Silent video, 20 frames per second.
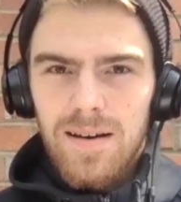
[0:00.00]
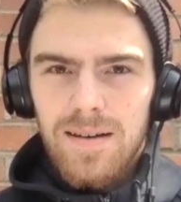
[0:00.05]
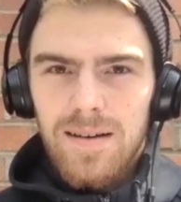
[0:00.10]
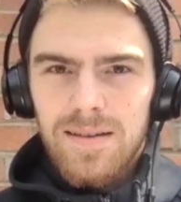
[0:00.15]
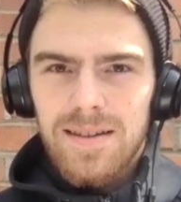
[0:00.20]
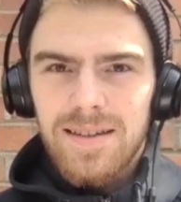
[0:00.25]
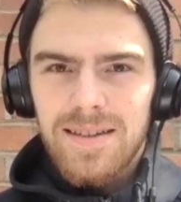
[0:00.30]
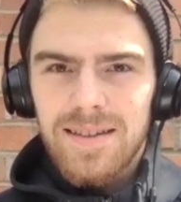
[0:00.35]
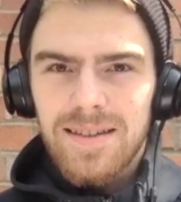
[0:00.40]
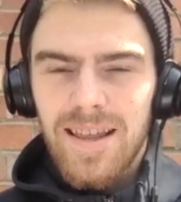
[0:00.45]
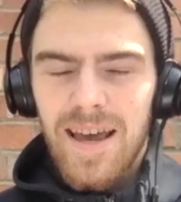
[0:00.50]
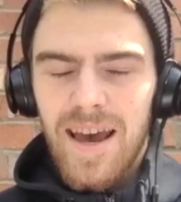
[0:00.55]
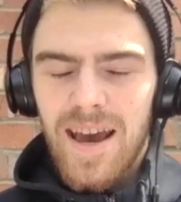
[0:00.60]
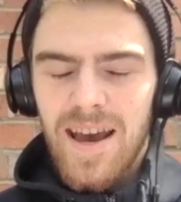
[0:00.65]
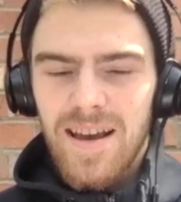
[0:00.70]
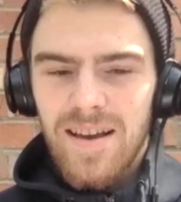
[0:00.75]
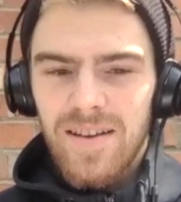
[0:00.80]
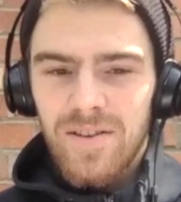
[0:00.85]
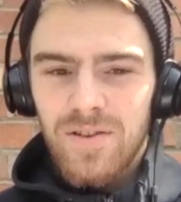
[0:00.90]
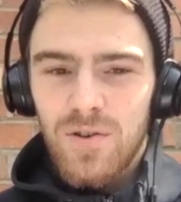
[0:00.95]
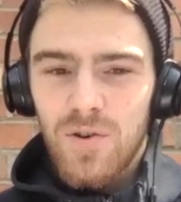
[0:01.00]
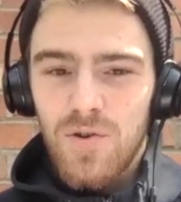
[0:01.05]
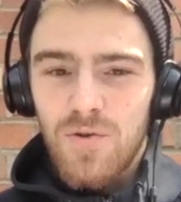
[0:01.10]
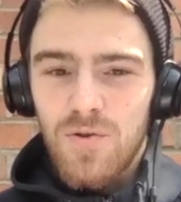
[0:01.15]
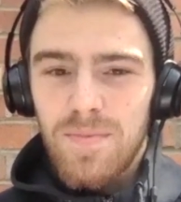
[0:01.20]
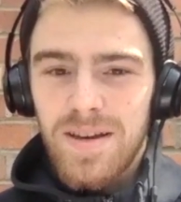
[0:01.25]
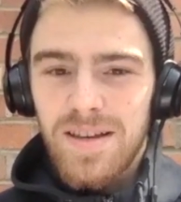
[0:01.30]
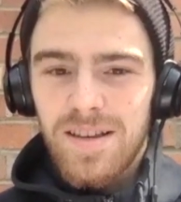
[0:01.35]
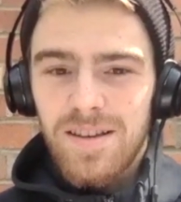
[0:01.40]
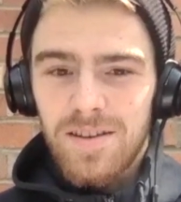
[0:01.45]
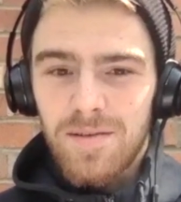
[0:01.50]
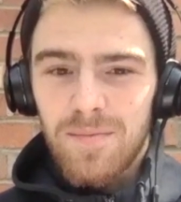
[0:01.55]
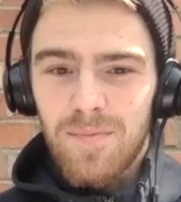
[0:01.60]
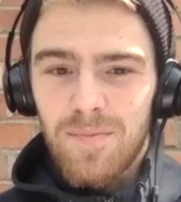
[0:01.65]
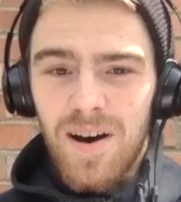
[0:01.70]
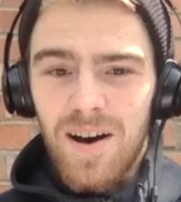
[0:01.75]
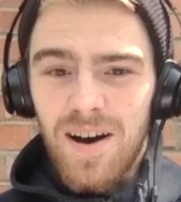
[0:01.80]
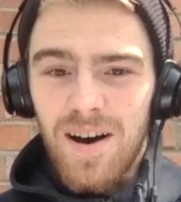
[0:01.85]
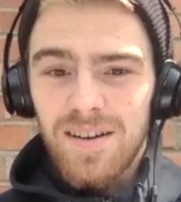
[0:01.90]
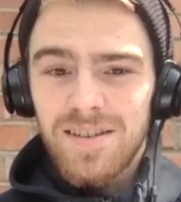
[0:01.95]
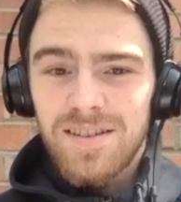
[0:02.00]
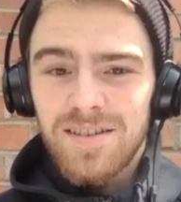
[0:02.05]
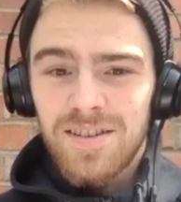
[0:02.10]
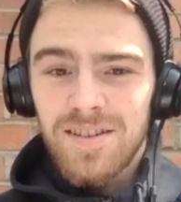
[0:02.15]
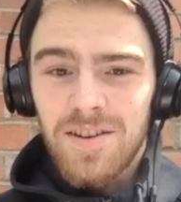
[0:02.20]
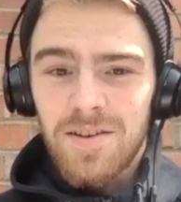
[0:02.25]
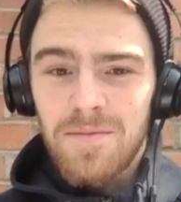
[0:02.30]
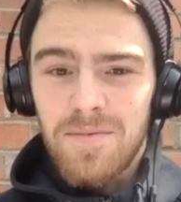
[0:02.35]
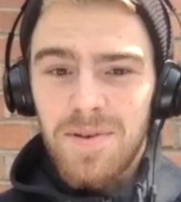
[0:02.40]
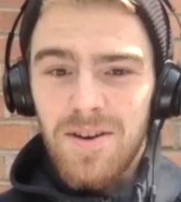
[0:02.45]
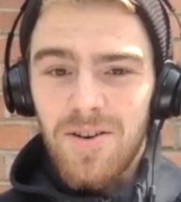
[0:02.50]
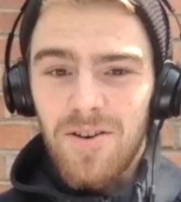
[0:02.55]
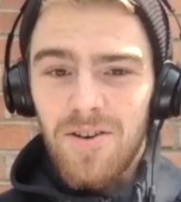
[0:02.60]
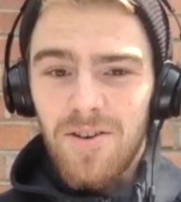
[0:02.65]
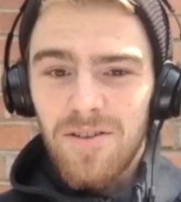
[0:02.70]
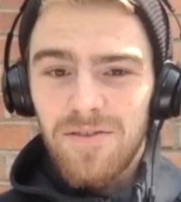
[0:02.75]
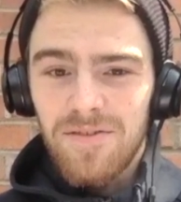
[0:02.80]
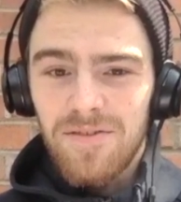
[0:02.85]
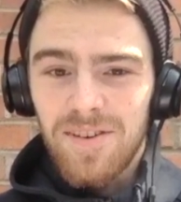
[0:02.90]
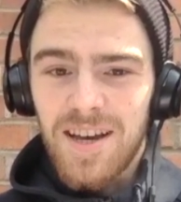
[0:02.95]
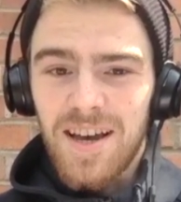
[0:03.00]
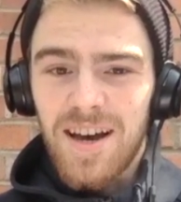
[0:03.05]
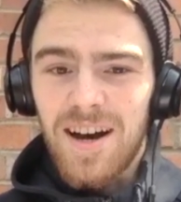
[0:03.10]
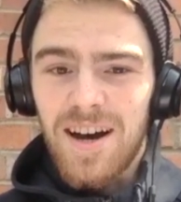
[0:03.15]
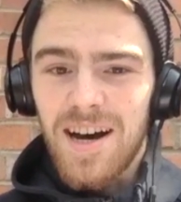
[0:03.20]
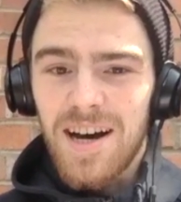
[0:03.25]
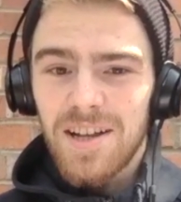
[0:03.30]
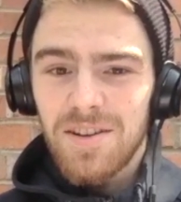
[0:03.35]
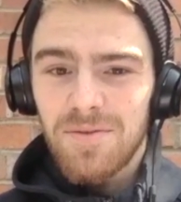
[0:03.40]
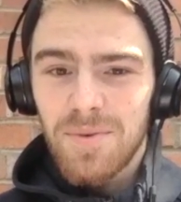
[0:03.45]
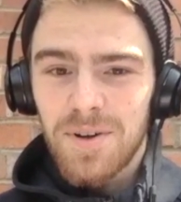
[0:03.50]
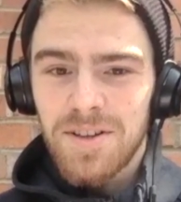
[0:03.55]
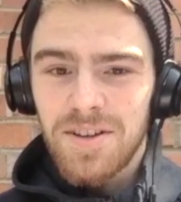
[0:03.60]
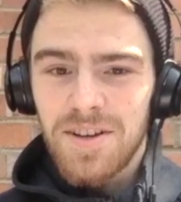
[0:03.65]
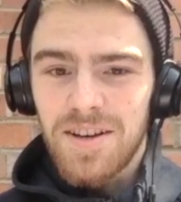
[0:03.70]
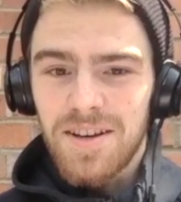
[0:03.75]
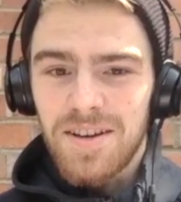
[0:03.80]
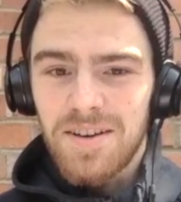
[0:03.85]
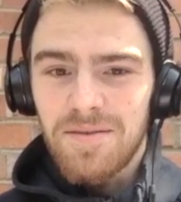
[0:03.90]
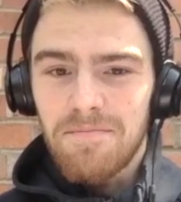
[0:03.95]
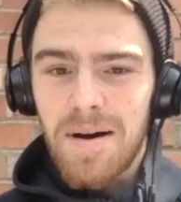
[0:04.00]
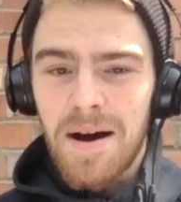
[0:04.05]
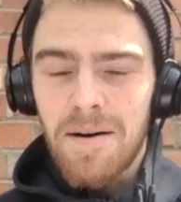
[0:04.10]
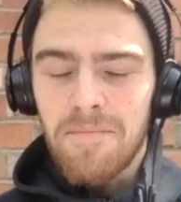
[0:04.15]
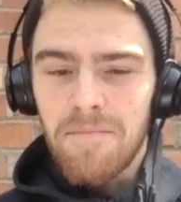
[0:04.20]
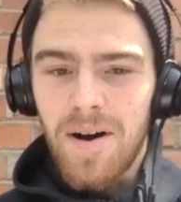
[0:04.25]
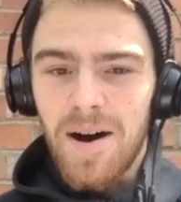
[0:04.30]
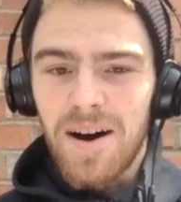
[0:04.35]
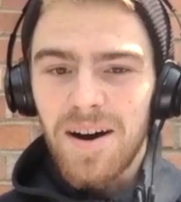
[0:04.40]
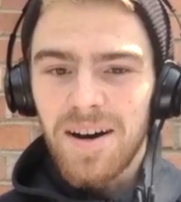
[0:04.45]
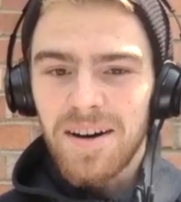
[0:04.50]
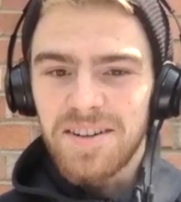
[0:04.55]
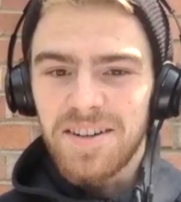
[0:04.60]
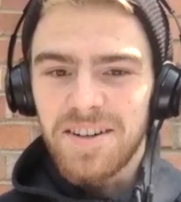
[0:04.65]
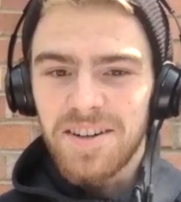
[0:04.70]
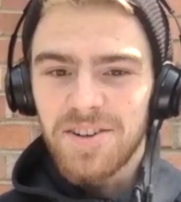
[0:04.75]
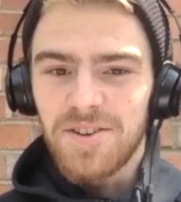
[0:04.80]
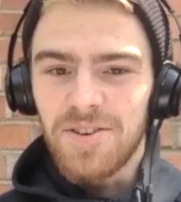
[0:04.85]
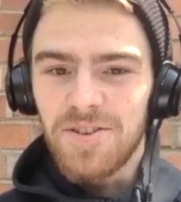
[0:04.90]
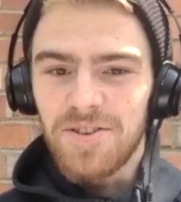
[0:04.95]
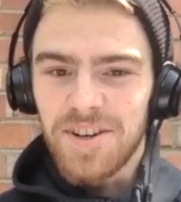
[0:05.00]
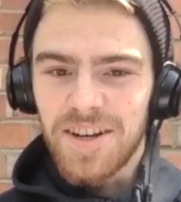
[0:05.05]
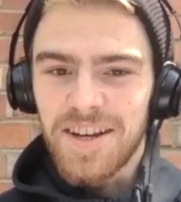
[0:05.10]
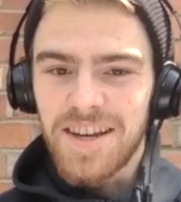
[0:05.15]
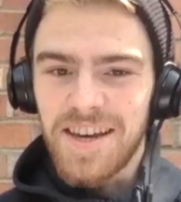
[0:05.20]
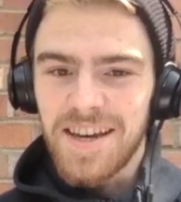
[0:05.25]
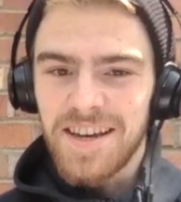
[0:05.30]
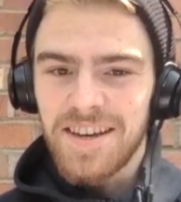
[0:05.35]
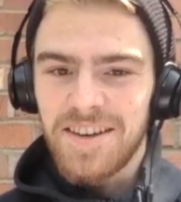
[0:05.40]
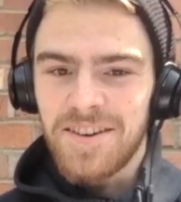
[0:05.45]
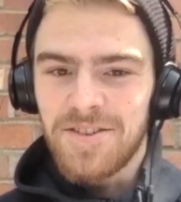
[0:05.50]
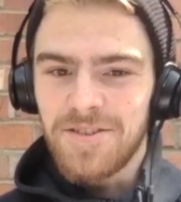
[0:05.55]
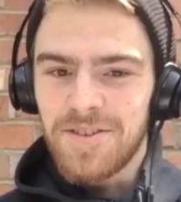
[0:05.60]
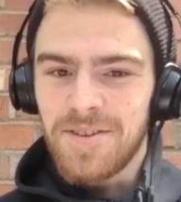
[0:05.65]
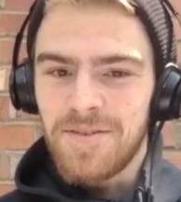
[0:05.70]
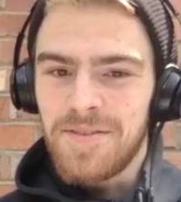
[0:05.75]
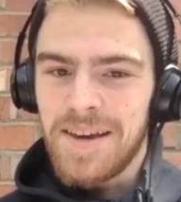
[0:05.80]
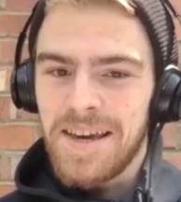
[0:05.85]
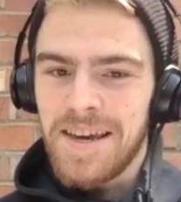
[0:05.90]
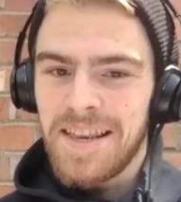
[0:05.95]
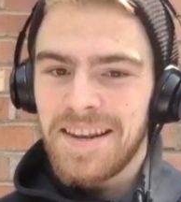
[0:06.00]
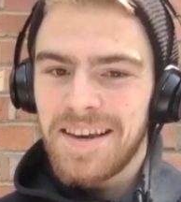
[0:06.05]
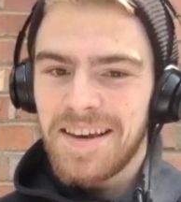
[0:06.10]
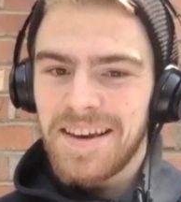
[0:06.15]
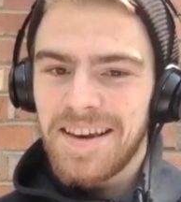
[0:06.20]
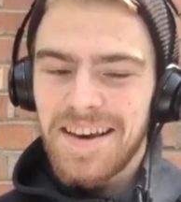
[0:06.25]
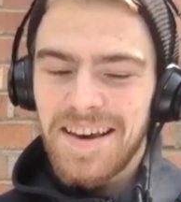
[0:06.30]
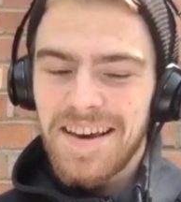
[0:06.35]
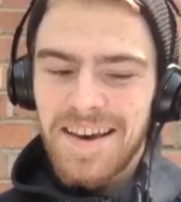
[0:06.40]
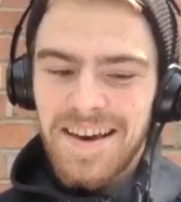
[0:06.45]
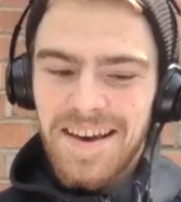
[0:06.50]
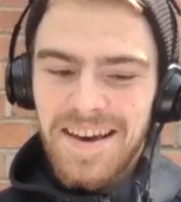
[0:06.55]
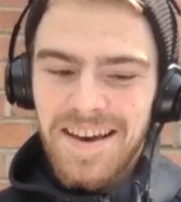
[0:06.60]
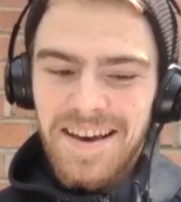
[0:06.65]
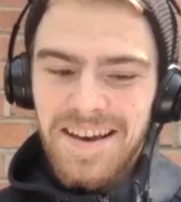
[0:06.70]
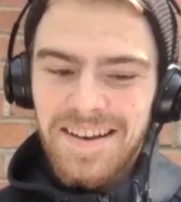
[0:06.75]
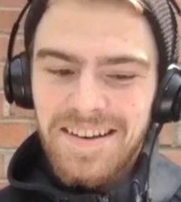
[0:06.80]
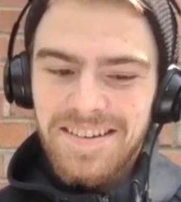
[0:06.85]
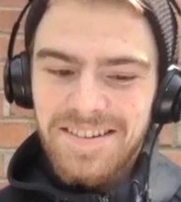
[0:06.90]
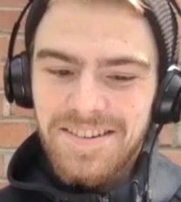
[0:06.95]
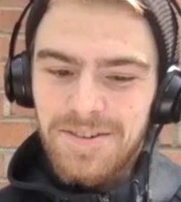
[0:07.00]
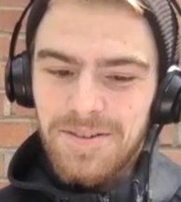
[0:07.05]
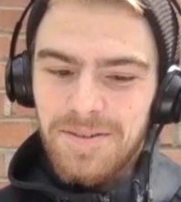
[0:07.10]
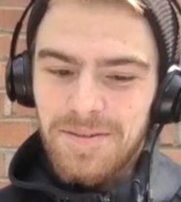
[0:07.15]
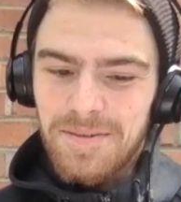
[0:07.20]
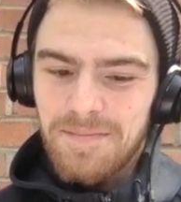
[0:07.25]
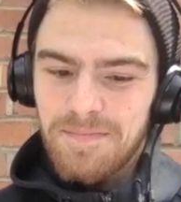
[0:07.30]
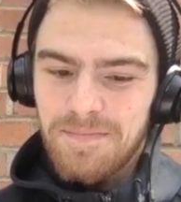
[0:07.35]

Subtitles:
to stay 2 meters apart is going to be awfully hard when you're man marking on a corner kick. You know what I mean? So